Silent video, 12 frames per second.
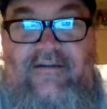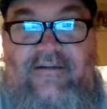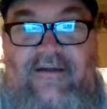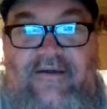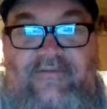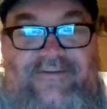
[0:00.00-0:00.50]

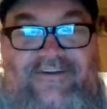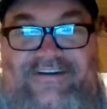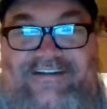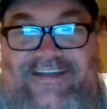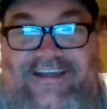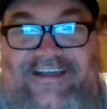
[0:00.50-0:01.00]
I was going to
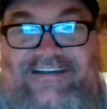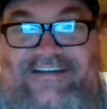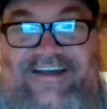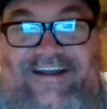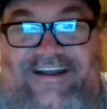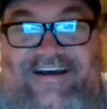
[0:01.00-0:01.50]
say,
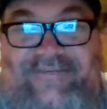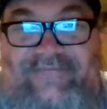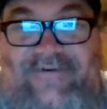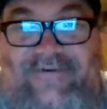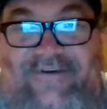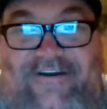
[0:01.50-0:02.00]
shut up.
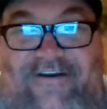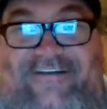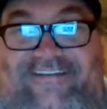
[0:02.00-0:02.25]
You are not.